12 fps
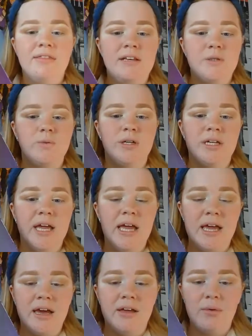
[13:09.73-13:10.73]
this one
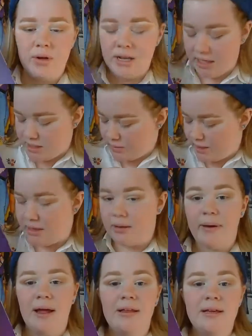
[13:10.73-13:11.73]
here, the one next to it in the
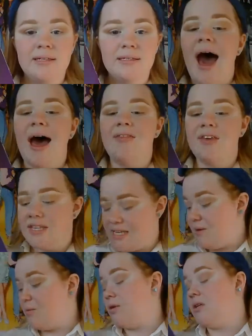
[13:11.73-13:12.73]
palette. And this
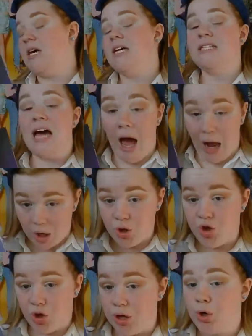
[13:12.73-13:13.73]
one is
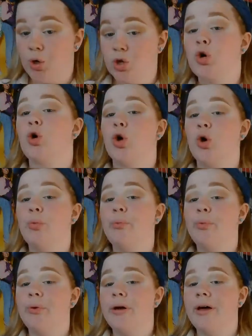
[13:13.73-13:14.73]
actually called Hook Up.